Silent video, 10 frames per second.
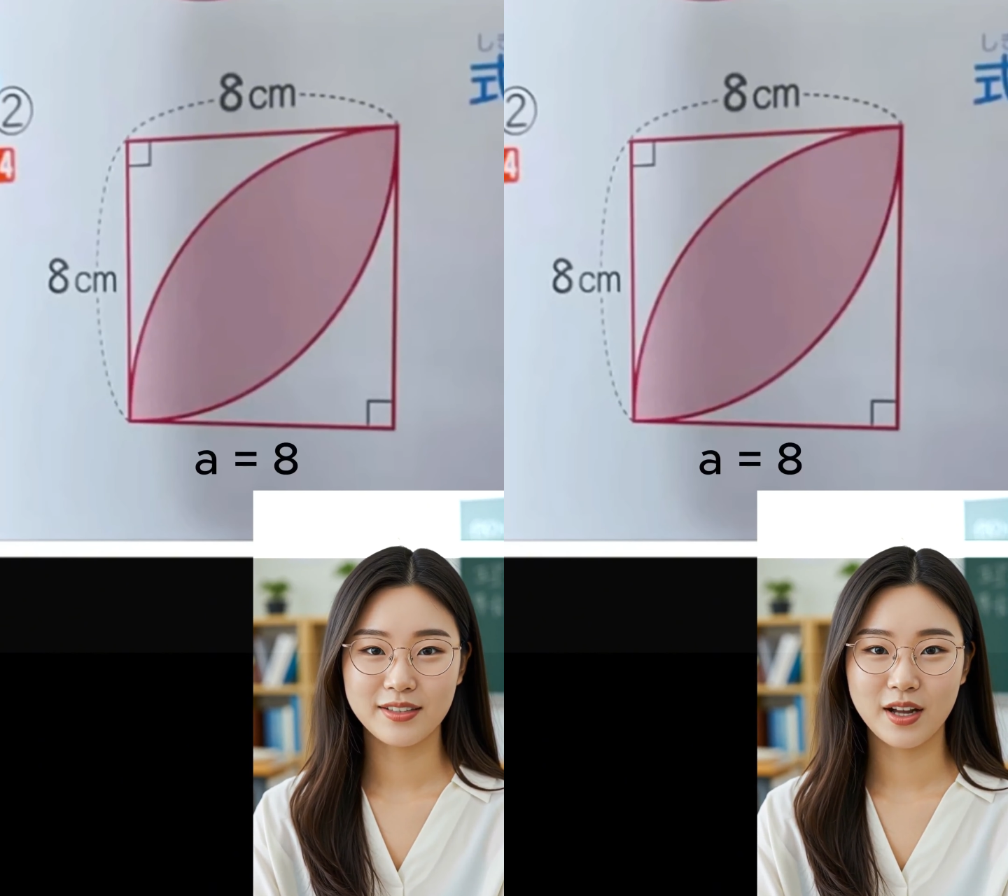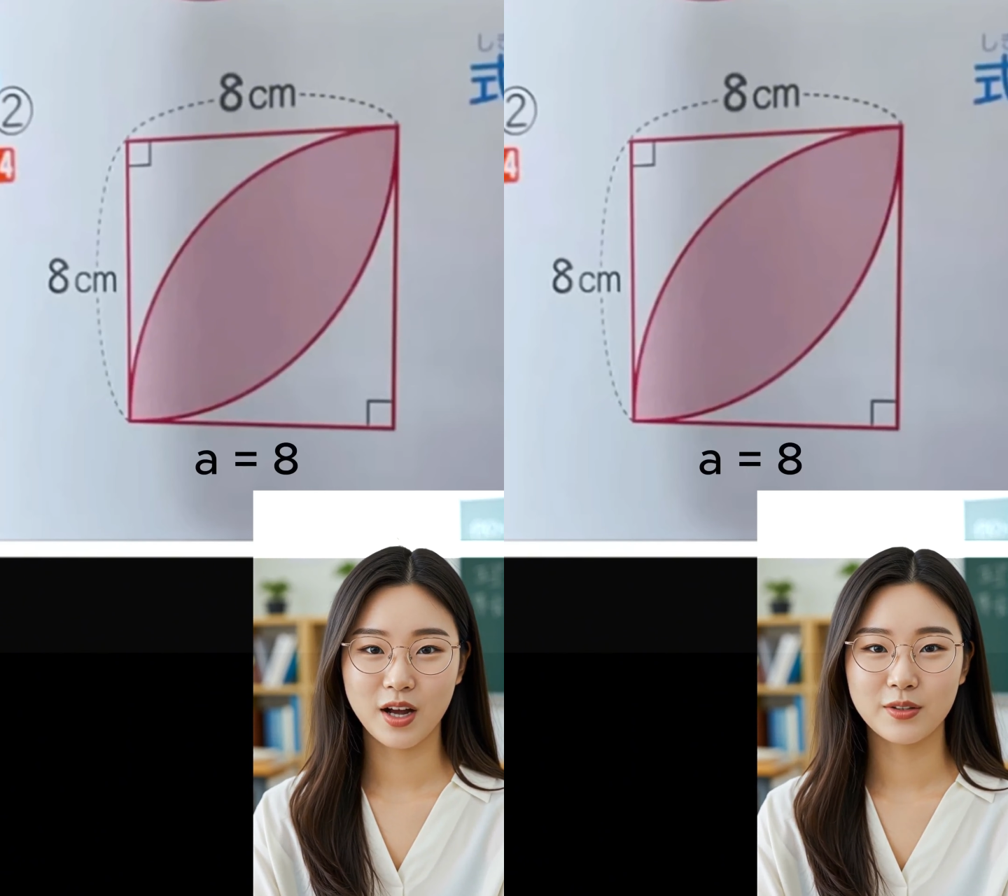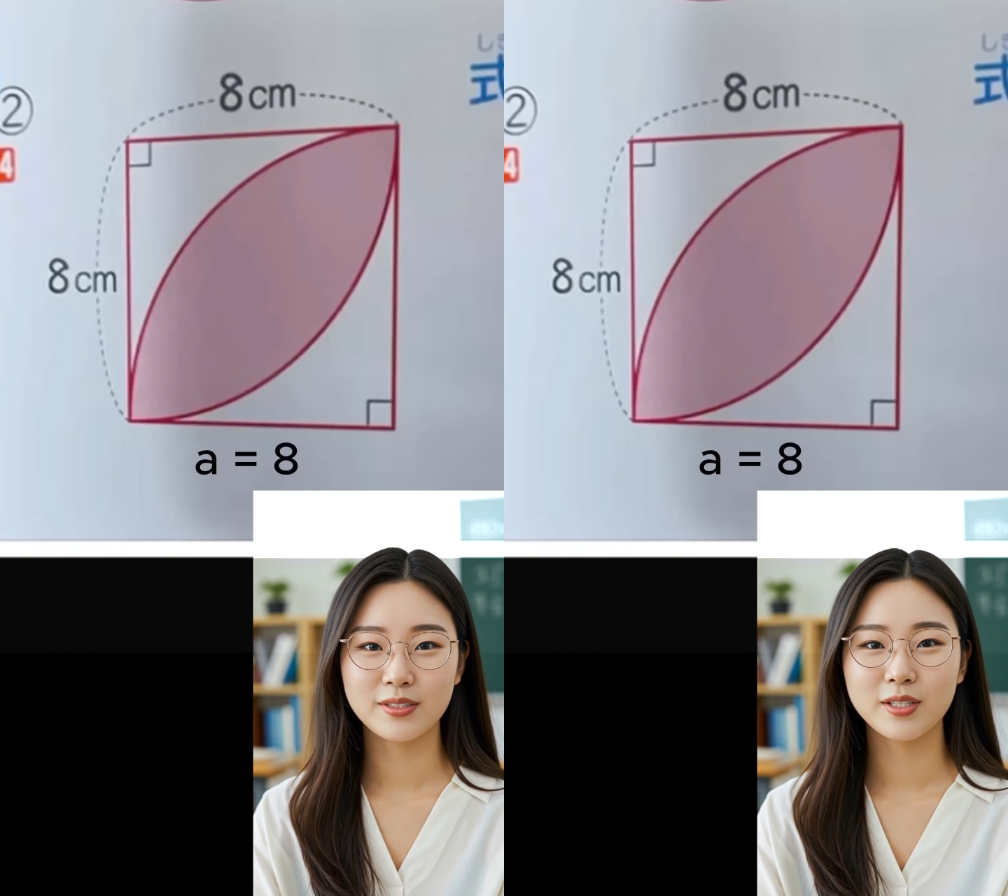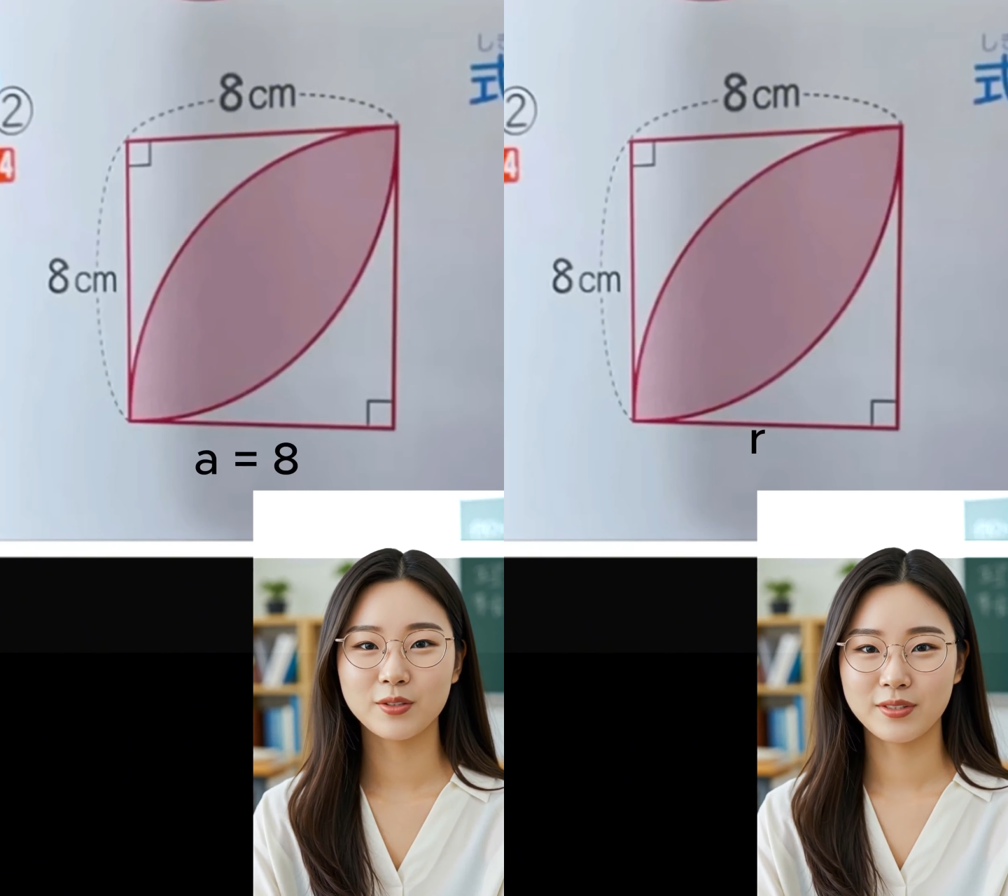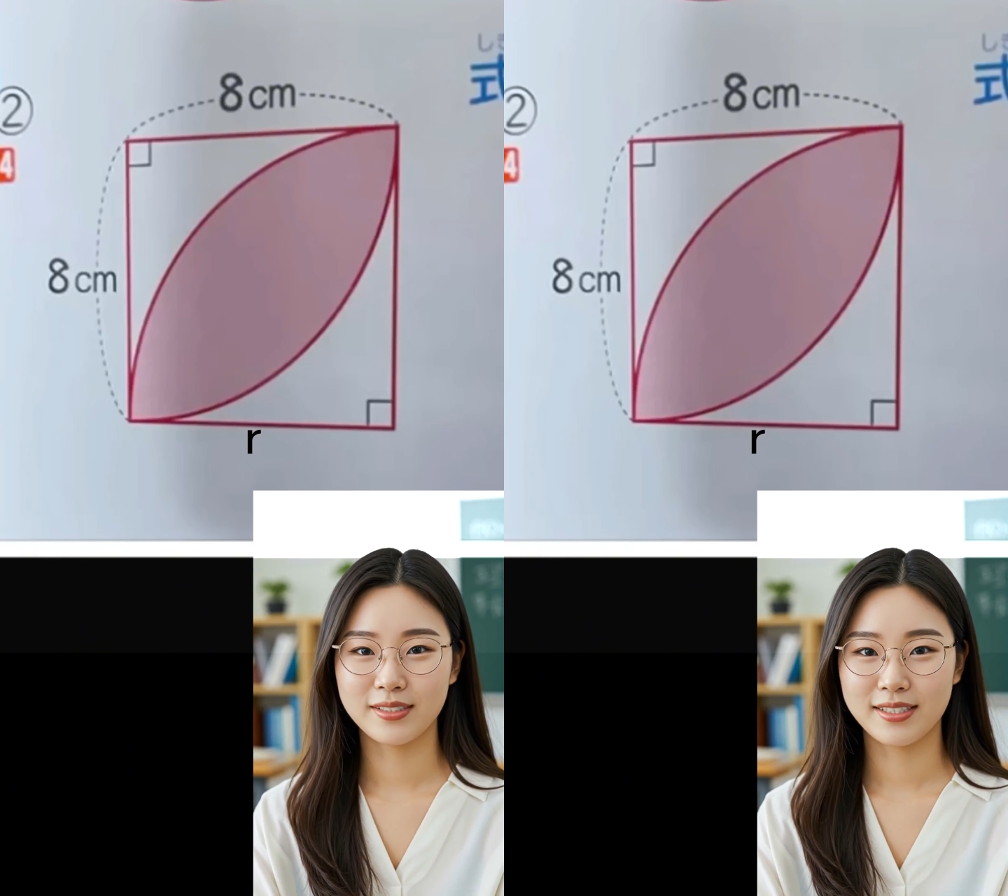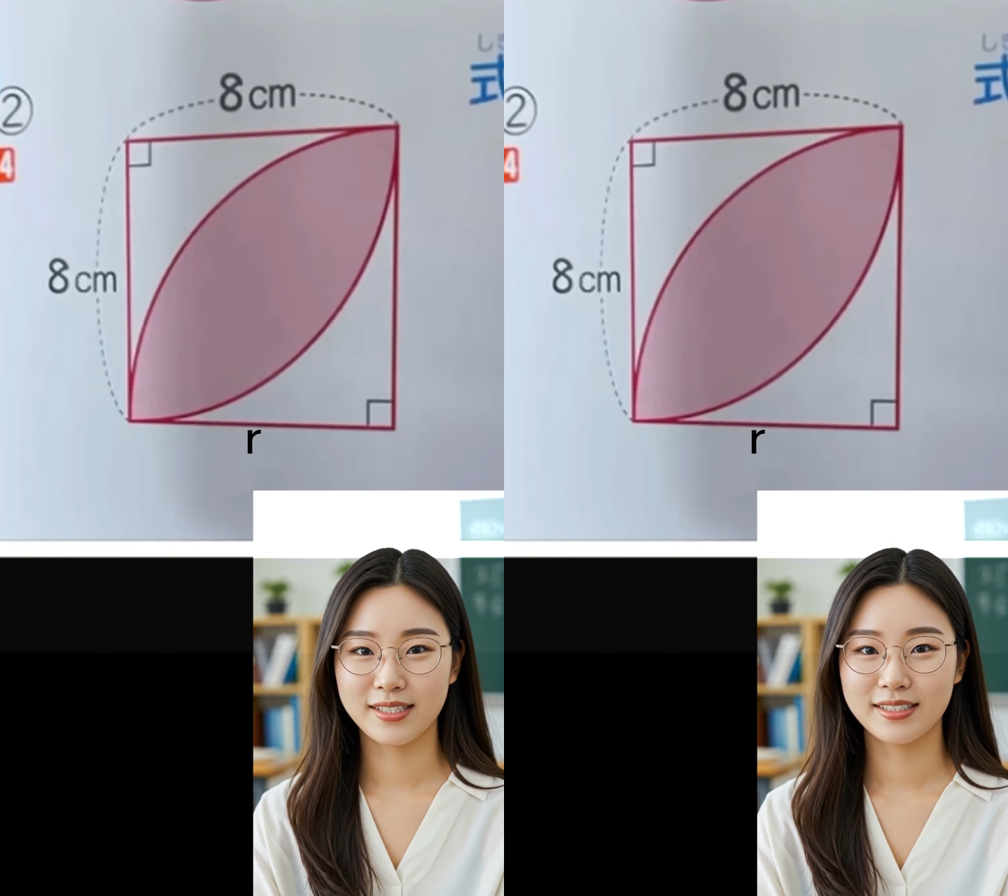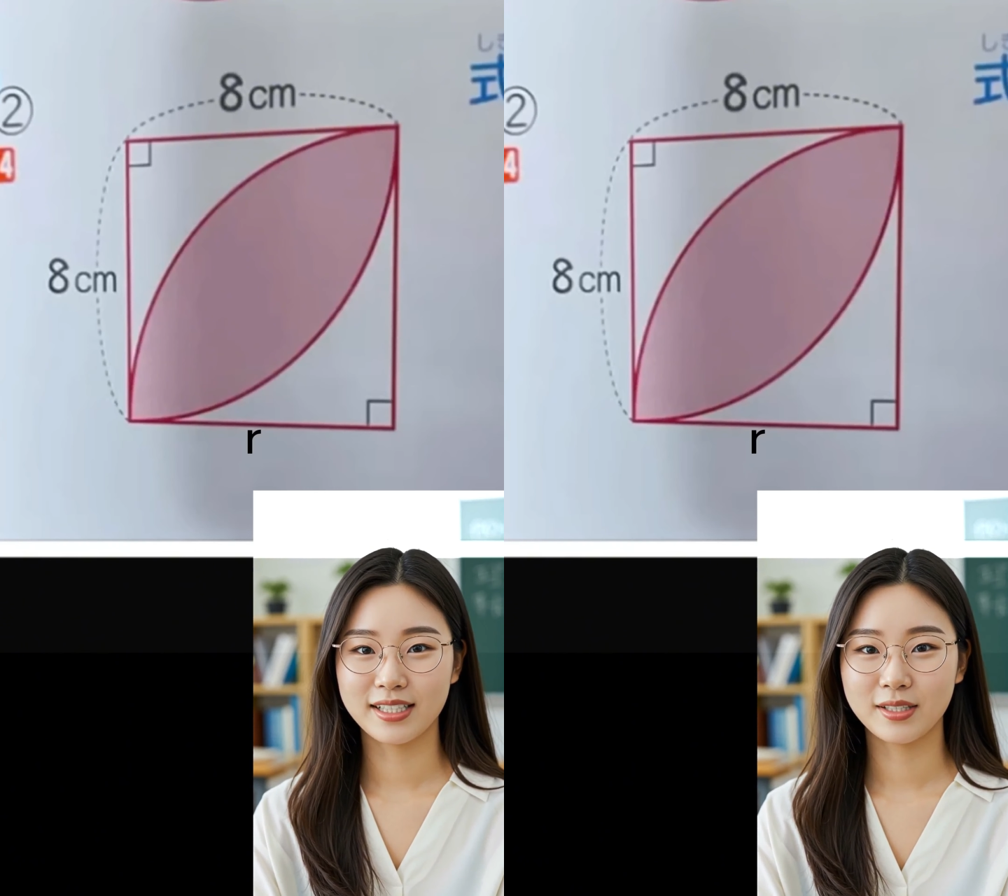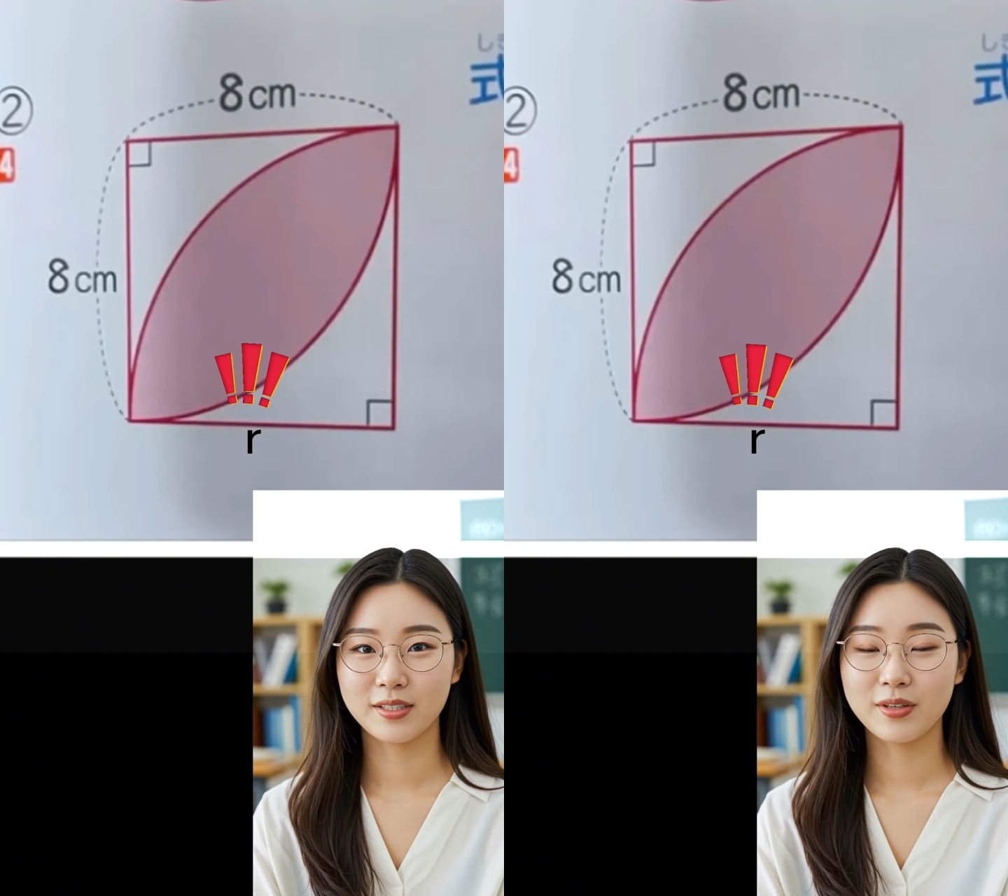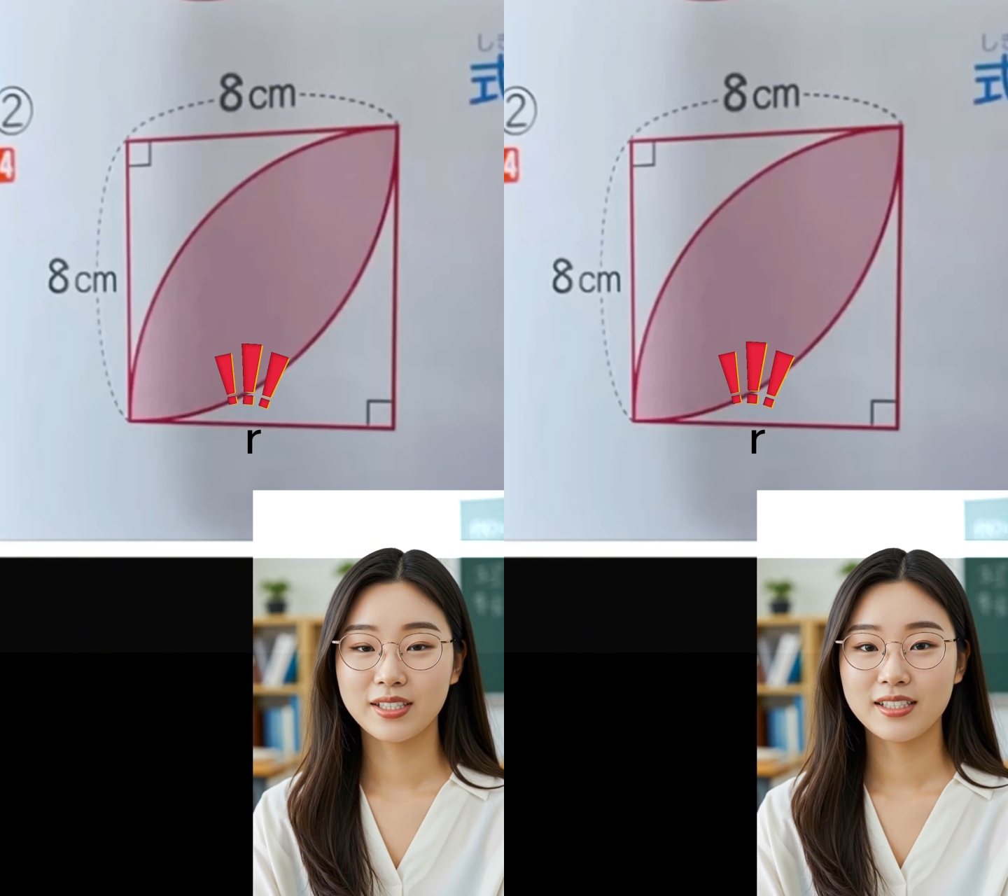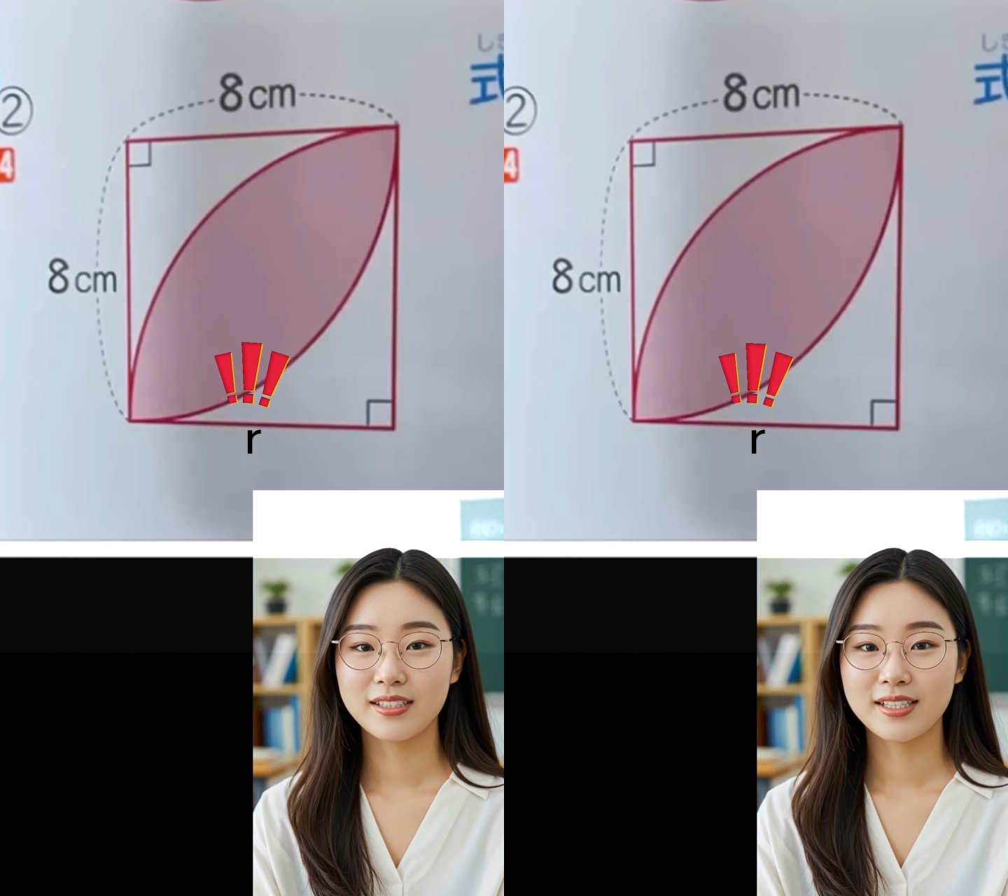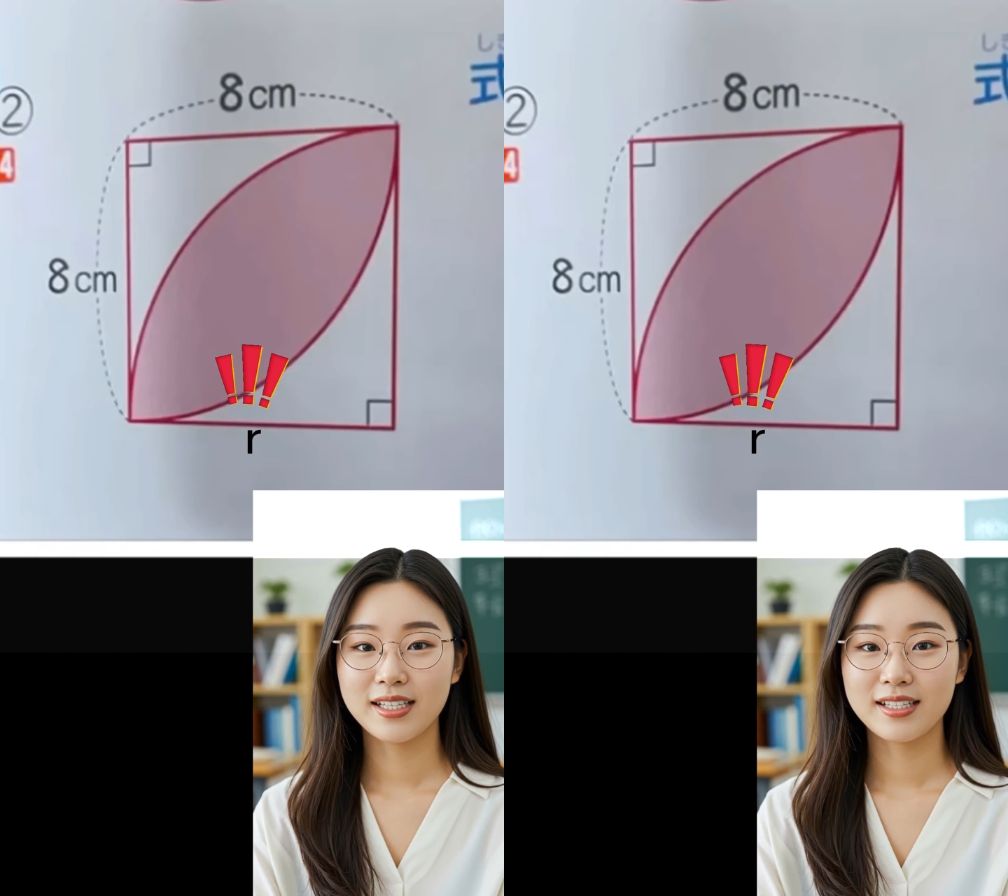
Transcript: Also, in the illustration,